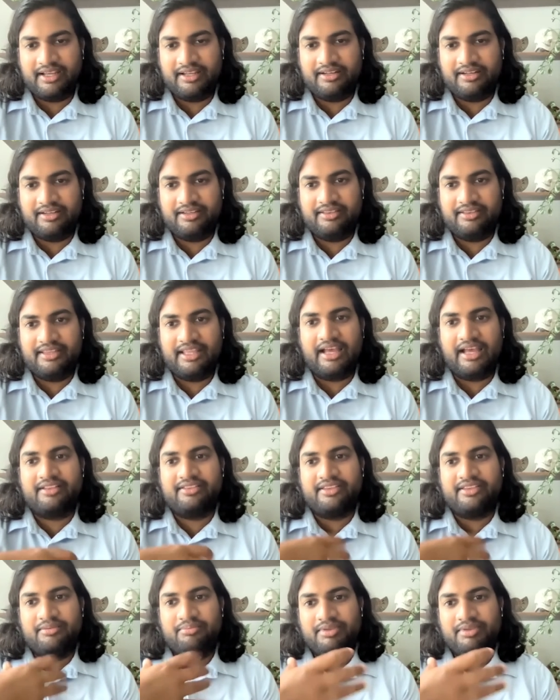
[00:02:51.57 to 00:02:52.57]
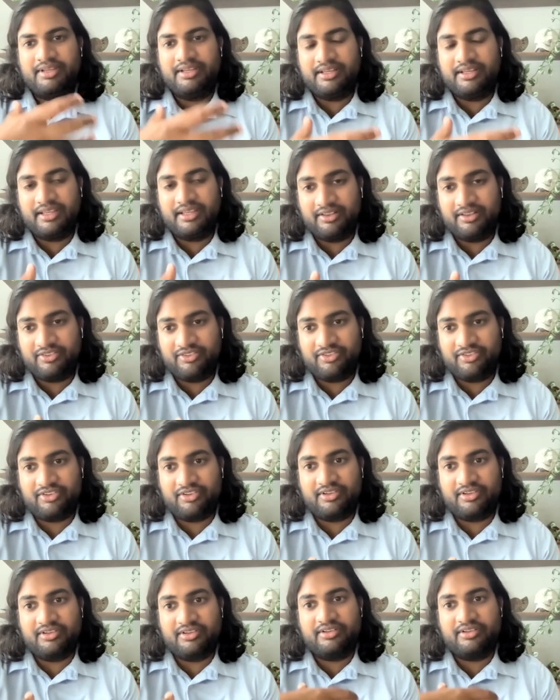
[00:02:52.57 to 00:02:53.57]
And that then begins
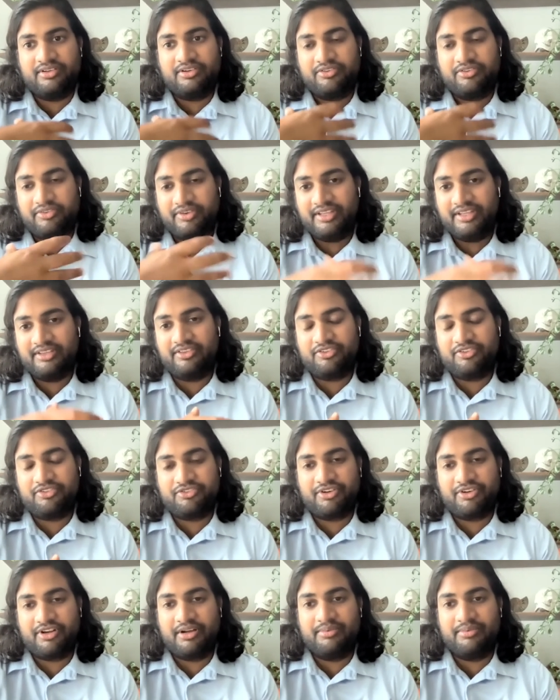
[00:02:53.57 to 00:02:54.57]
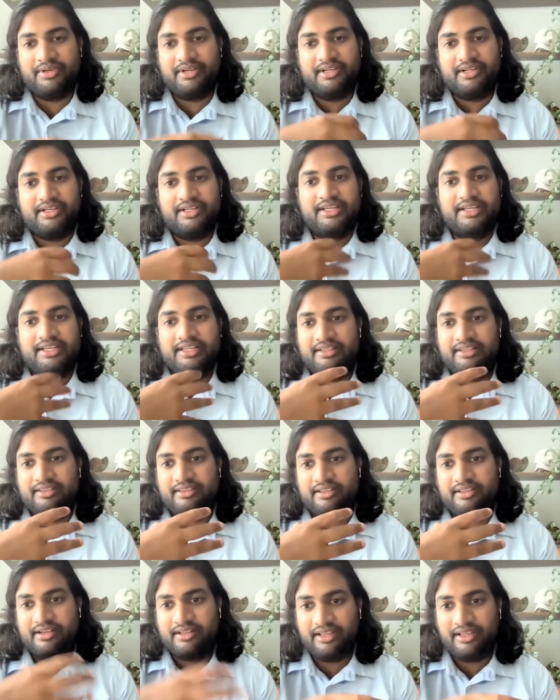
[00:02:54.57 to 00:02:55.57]
to create this trauma
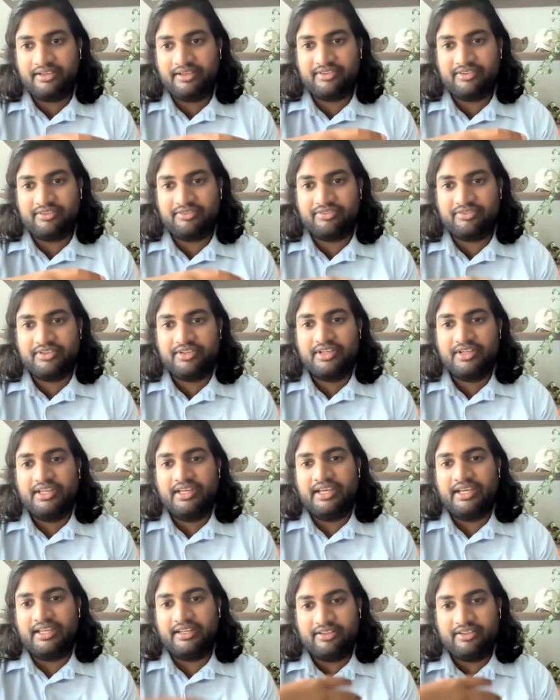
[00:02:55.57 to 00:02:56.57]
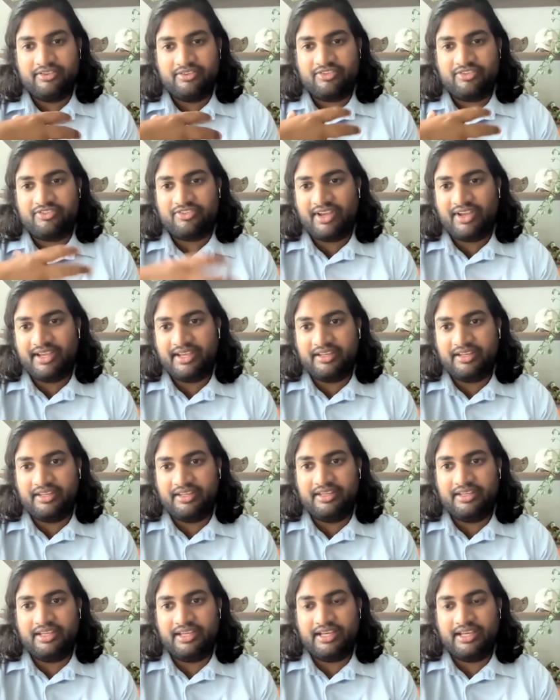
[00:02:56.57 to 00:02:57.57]
in the collective and in
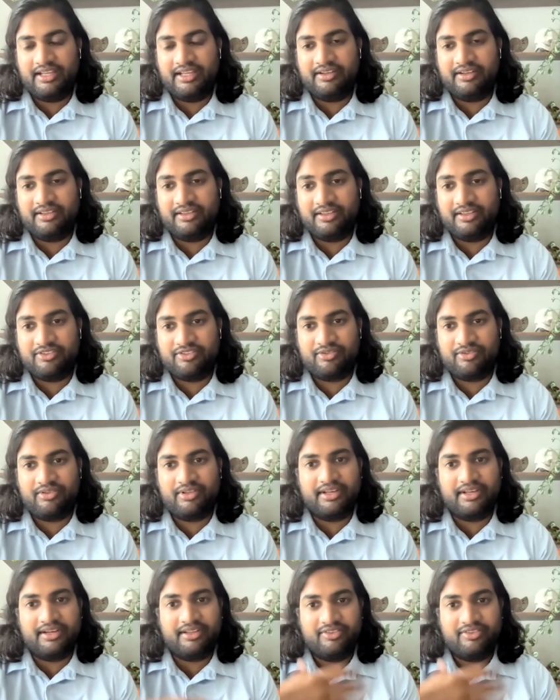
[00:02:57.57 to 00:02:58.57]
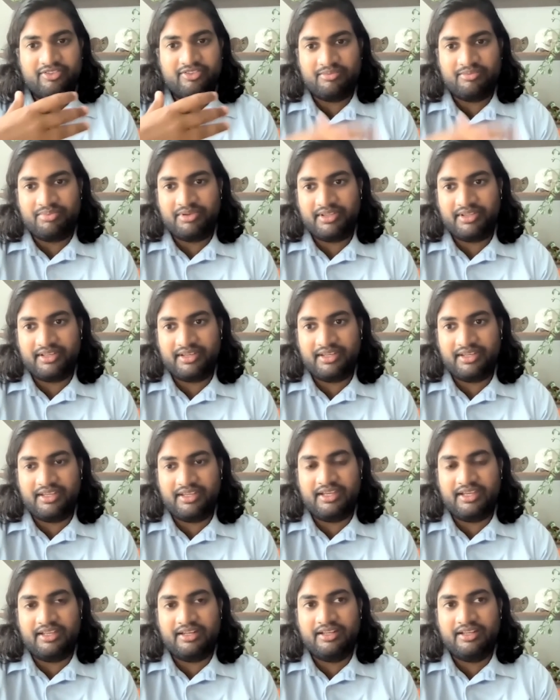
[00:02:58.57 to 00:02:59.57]
society, and it leads to a lot of
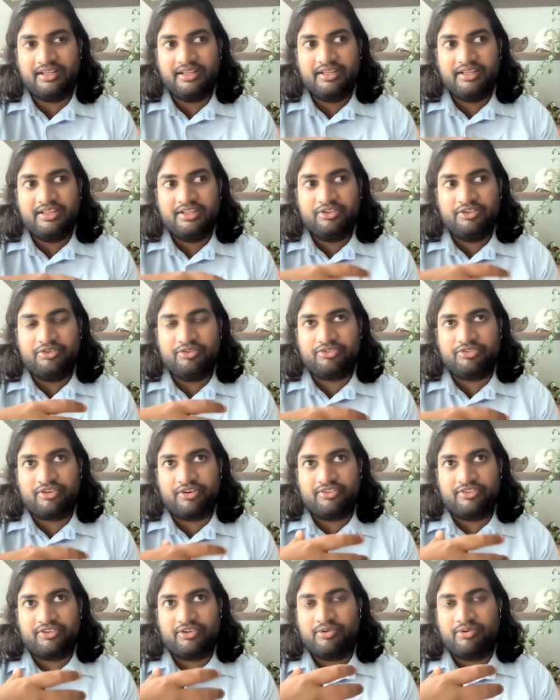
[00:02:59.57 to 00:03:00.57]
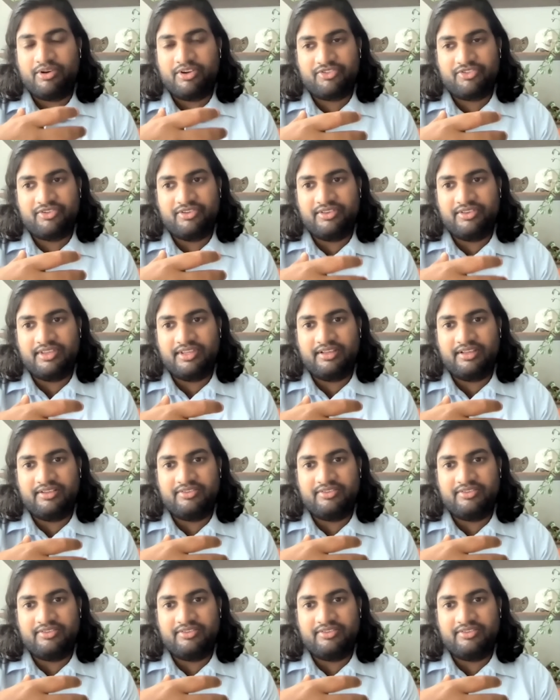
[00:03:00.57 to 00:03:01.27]
instability. And you start to question